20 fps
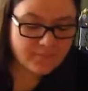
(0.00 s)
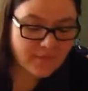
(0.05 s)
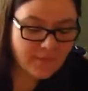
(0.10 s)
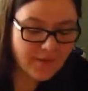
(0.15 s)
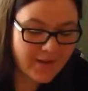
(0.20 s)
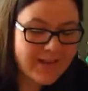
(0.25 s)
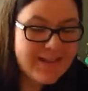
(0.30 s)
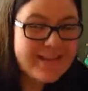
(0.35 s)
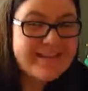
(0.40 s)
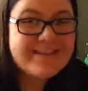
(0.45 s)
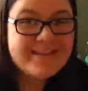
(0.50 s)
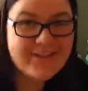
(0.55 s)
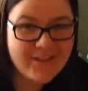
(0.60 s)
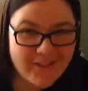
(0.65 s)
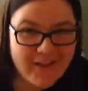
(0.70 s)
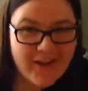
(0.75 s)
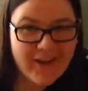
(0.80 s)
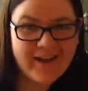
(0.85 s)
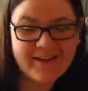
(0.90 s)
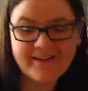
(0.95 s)
It's a
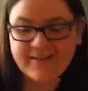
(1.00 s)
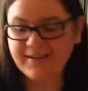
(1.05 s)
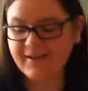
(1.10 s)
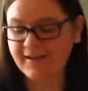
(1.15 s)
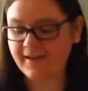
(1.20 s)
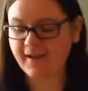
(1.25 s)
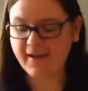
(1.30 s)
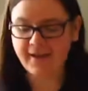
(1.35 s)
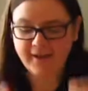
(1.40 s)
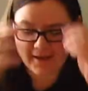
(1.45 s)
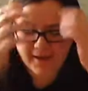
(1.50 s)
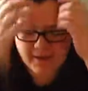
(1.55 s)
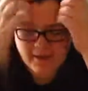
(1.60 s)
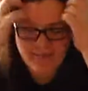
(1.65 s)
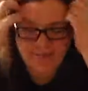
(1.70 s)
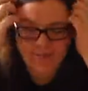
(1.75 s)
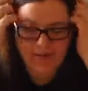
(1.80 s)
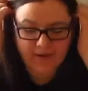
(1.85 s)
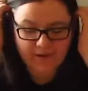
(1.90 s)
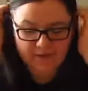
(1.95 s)
lot.
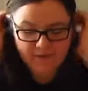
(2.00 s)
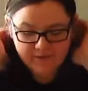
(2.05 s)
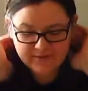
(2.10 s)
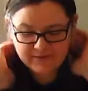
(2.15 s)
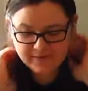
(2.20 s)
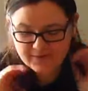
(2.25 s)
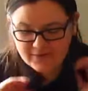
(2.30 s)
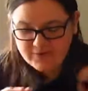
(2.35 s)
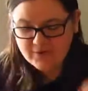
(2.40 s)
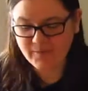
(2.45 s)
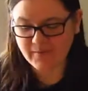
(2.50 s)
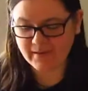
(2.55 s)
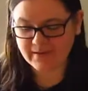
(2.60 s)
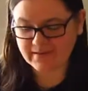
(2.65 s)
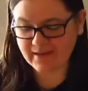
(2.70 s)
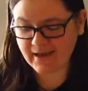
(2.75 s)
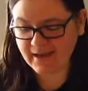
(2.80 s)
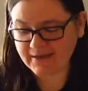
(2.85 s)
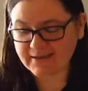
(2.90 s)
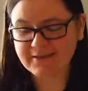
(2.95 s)
I was going to show my
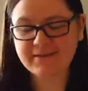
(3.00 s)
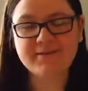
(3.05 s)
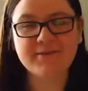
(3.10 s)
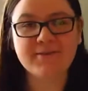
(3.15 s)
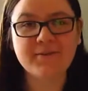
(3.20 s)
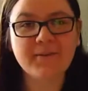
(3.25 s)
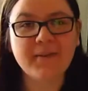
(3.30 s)
Zines too